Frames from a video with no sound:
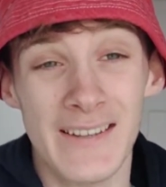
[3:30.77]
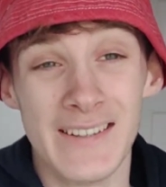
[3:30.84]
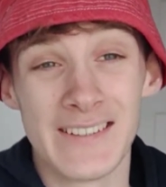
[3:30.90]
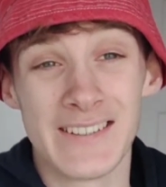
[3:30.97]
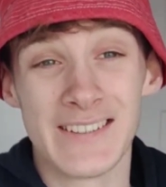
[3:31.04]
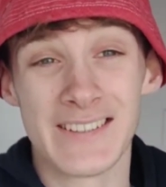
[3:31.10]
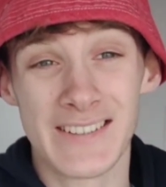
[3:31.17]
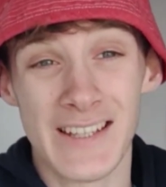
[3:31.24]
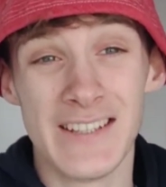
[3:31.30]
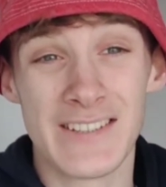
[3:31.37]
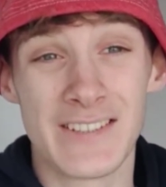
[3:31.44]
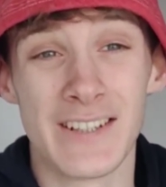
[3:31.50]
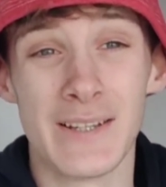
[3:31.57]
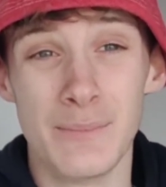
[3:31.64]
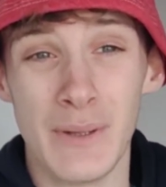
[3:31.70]
And this
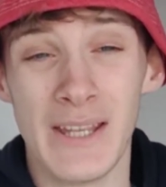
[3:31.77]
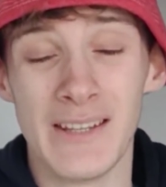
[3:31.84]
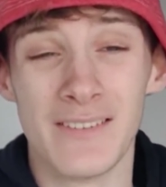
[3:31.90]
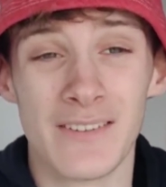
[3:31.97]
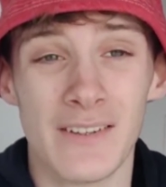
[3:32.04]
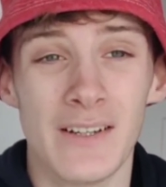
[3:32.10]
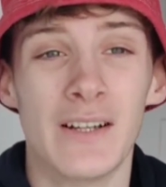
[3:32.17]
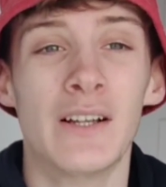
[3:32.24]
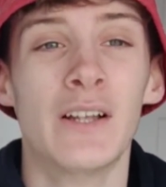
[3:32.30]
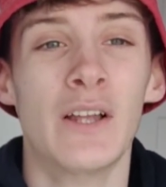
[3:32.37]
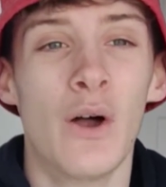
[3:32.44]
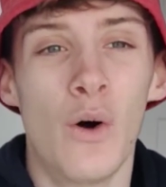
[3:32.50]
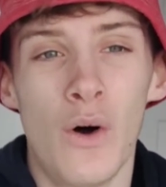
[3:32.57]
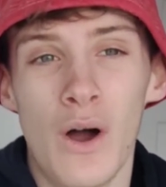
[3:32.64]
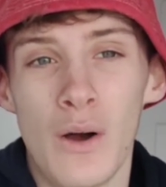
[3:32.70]
essentially means that
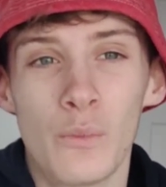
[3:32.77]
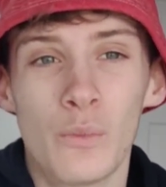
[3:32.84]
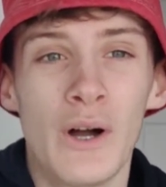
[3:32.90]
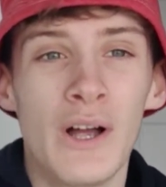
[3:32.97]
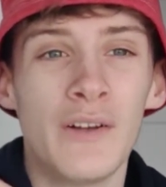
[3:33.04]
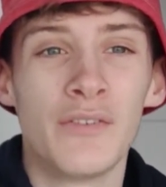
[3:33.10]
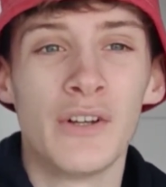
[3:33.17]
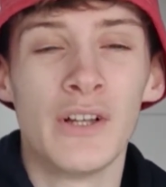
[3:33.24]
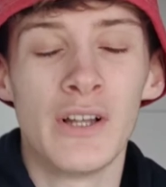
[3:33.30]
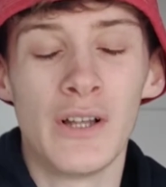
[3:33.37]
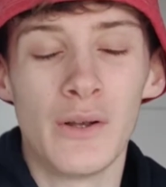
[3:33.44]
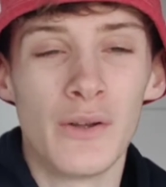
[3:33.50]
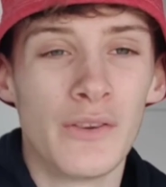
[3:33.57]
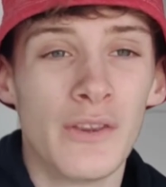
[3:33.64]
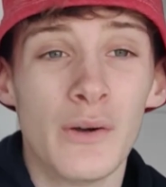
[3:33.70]

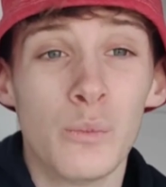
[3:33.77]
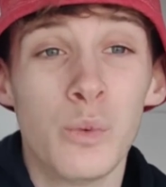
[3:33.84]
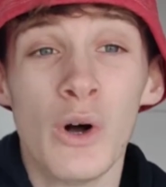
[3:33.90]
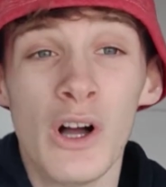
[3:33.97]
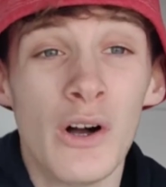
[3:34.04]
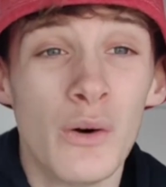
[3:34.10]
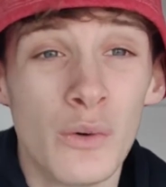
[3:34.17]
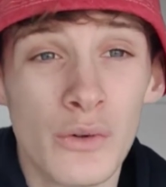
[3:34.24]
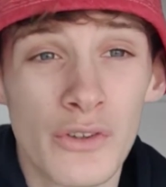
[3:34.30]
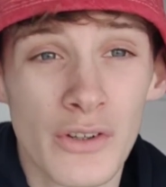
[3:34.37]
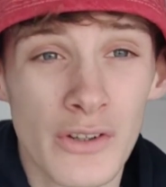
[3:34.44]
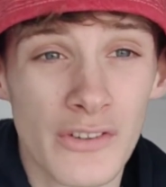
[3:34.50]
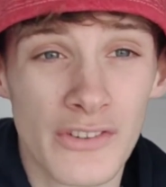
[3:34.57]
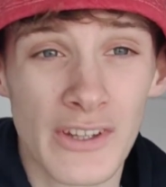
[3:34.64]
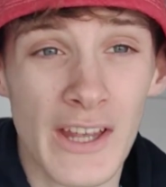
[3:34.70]
whether the world
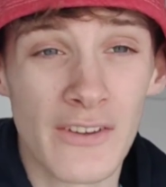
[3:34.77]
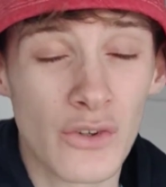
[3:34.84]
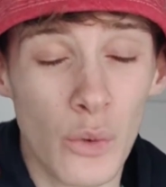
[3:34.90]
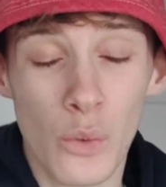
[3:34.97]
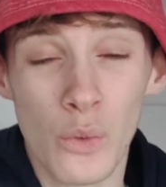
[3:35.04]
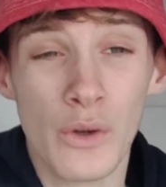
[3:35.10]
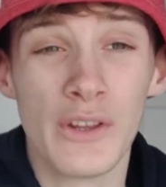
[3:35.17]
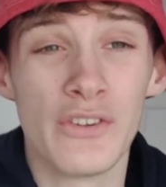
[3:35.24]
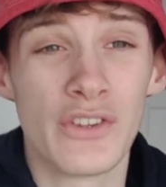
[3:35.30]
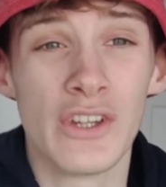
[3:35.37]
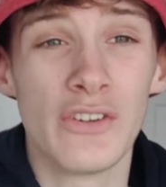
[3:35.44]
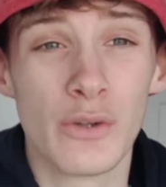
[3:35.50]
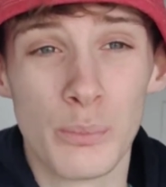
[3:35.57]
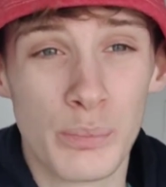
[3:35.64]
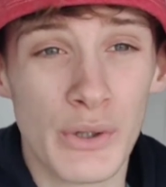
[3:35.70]
says all these
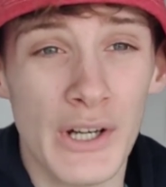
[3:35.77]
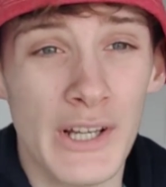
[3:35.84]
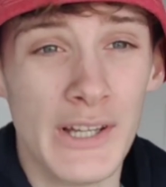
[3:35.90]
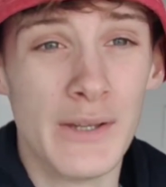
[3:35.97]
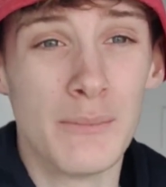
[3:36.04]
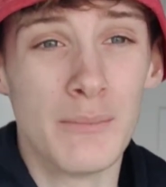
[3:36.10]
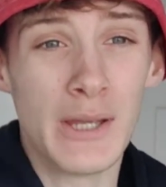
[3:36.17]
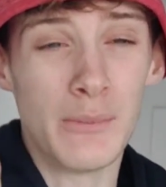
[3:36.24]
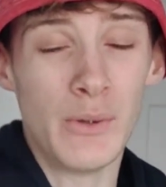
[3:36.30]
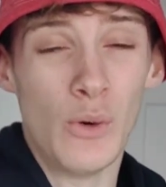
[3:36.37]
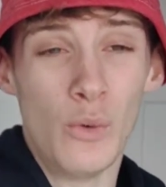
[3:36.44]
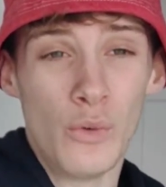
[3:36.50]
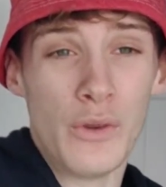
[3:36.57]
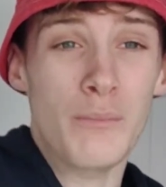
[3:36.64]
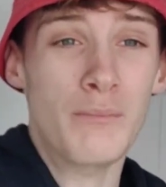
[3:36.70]
things are brilliant,
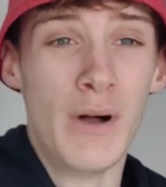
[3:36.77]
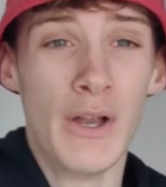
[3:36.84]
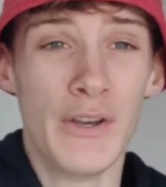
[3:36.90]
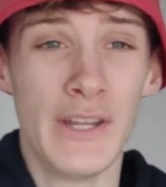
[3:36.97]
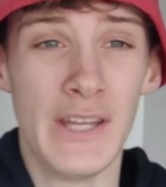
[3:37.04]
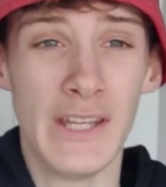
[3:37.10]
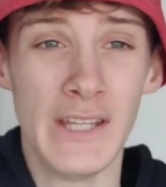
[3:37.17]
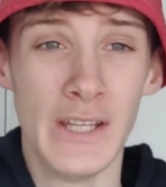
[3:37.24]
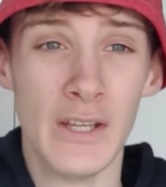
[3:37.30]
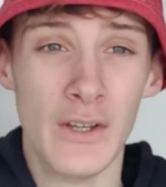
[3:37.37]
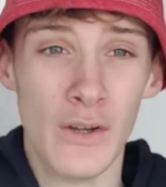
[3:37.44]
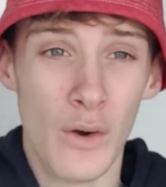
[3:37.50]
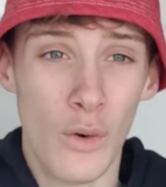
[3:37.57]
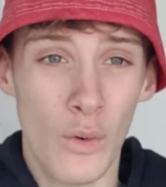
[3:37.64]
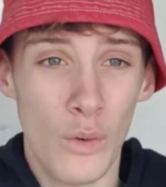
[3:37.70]
maybe all the money,
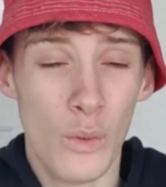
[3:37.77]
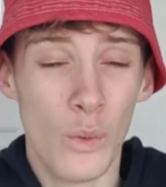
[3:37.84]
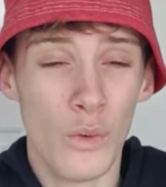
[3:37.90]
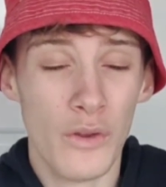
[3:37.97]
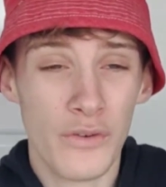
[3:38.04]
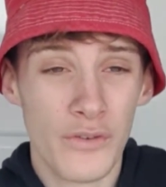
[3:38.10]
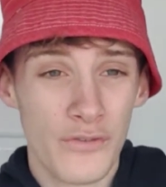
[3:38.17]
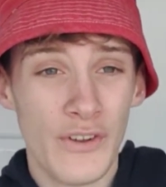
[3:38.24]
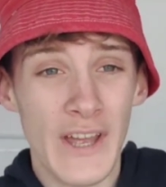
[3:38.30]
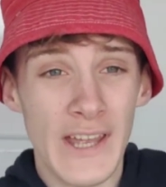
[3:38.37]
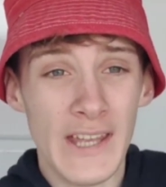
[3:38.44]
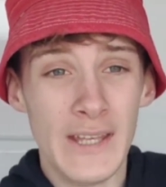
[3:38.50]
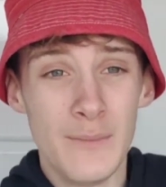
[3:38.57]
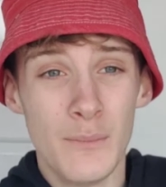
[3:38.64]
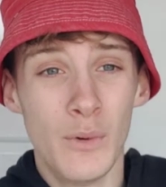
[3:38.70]
or all the
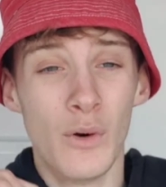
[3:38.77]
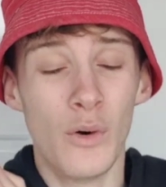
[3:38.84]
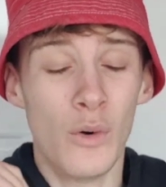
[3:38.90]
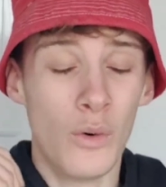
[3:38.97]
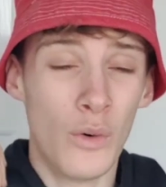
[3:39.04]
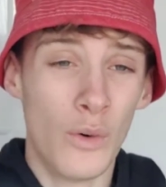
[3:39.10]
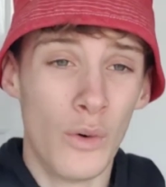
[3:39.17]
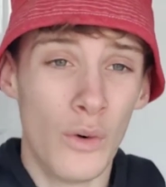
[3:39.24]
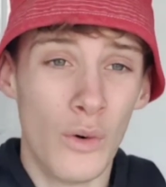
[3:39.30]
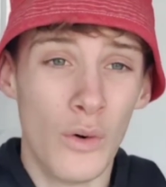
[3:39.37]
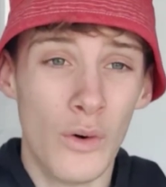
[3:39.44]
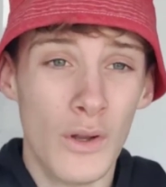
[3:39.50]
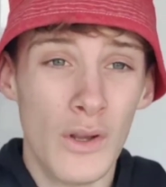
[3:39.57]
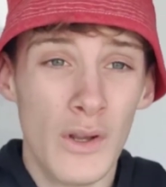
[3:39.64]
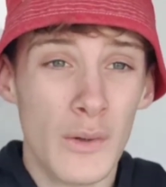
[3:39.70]
fame,
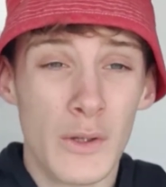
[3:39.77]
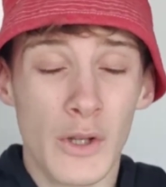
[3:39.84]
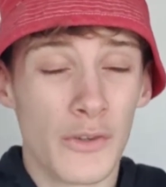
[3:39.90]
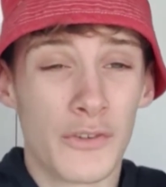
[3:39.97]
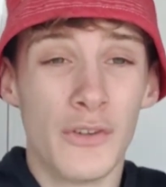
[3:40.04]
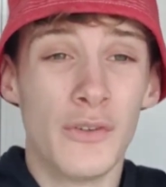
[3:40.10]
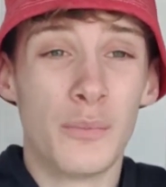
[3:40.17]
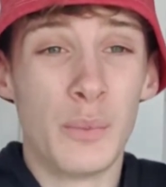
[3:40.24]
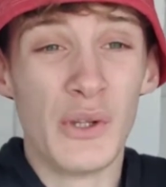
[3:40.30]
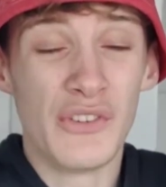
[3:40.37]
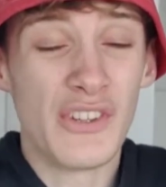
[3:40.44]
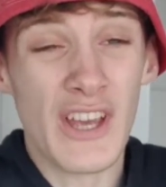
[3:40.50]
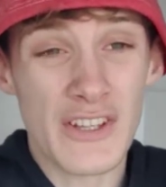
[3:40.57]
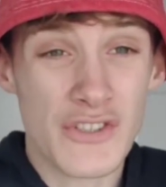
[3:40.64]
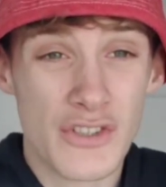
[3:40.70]
or lots of
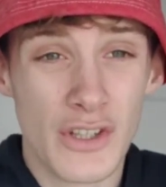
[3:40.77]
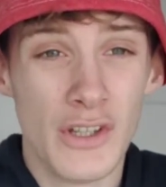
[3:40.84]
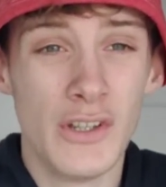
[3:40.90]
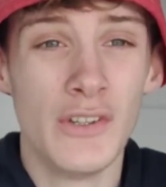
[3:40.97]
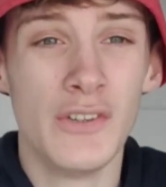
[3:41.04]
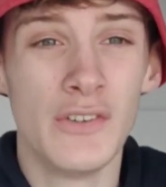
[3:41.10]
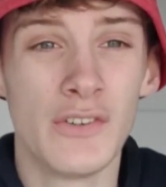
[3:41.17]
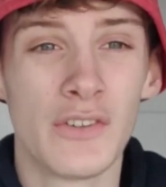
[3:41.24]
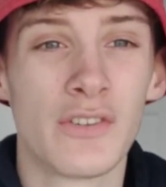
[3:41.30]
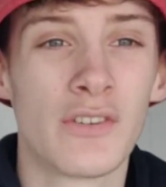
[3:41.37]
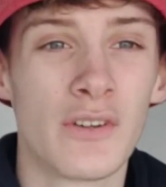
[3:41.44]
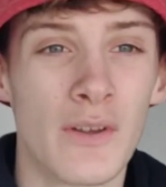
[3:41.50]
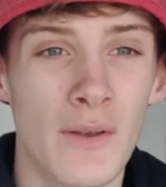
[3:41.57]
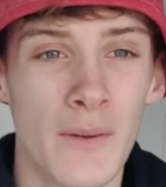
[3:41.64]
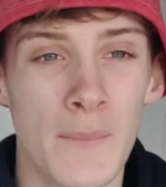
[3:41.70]

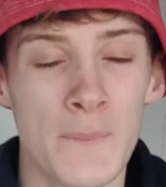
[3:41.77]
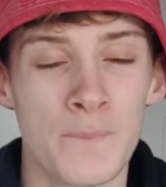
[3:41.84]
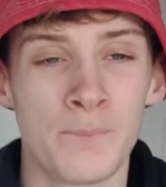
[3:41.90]
possessions,